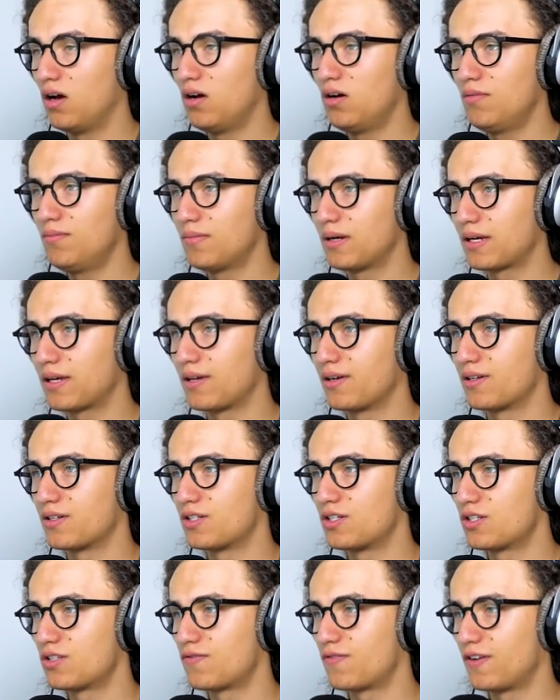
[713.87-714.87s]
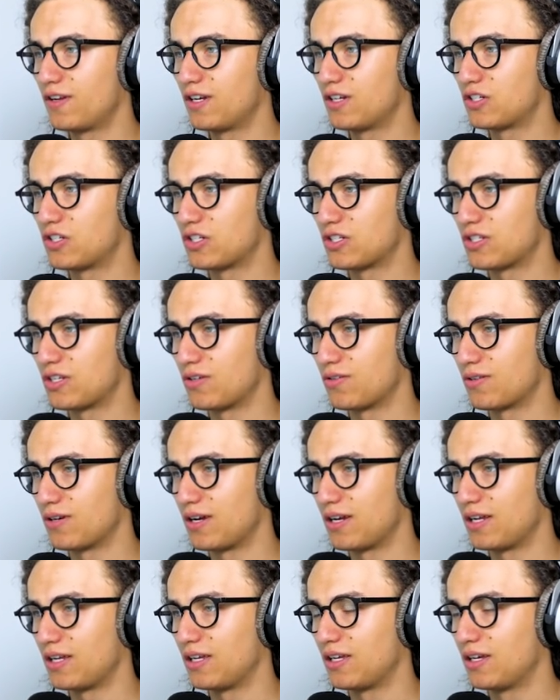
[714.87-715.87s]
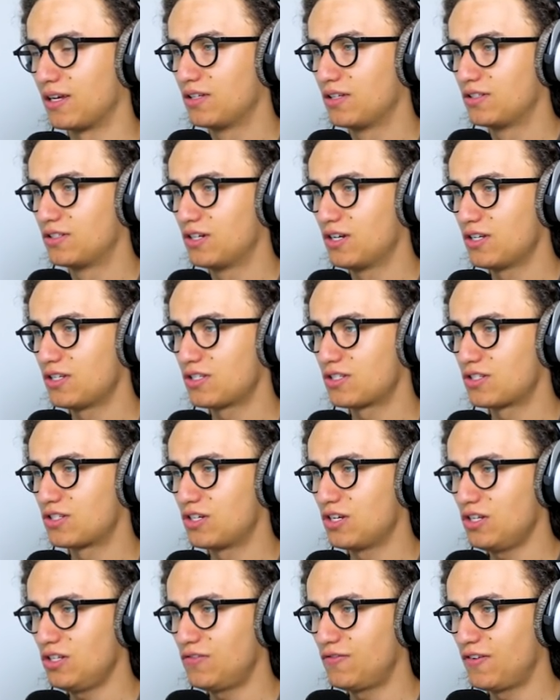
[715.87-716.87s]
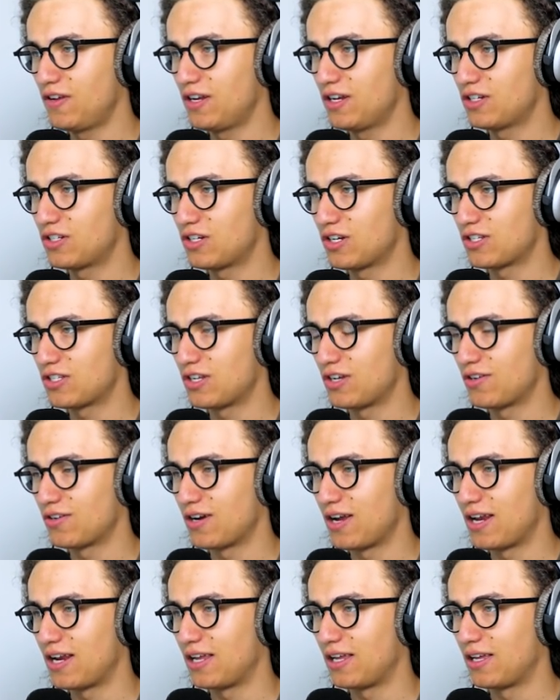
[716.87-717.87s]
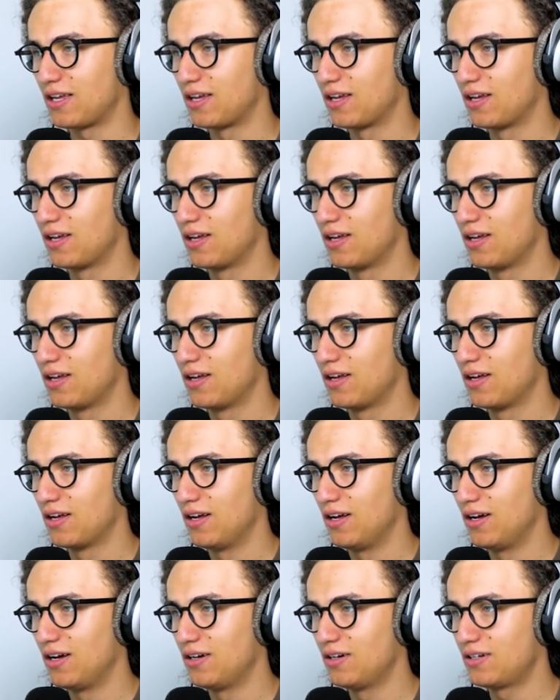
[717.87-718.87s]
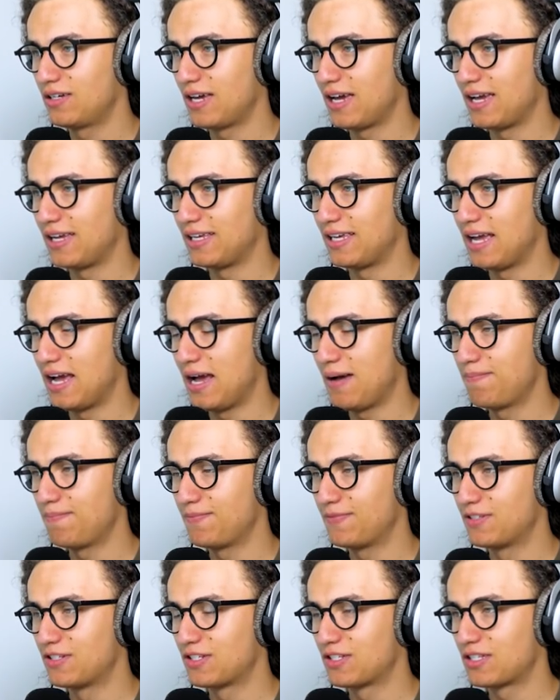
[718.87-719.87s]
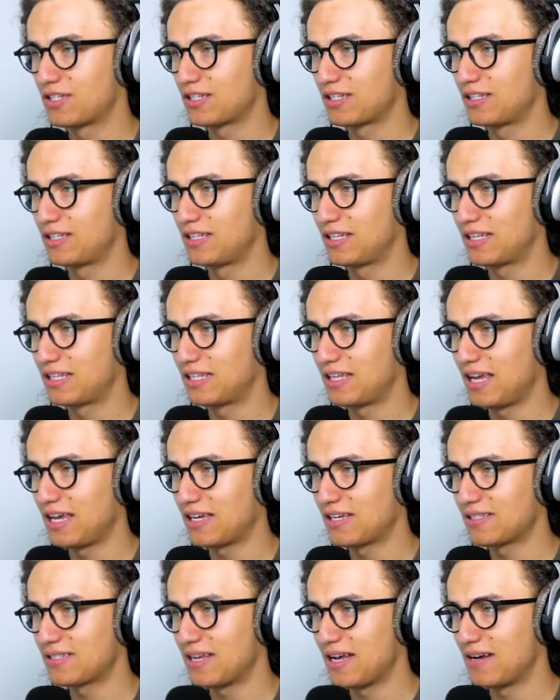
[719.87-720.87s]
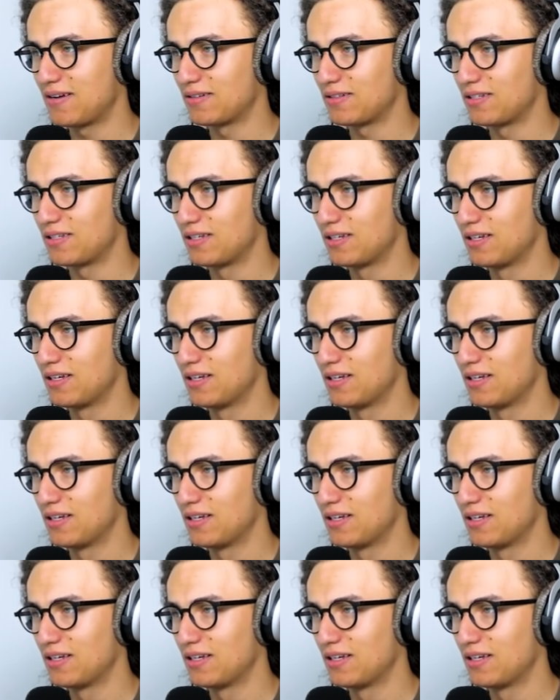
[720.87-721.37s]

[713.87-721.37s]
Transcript: Oh, my goodness. Just finish us already. Just finish us already. Okay. Yep. Just take us out.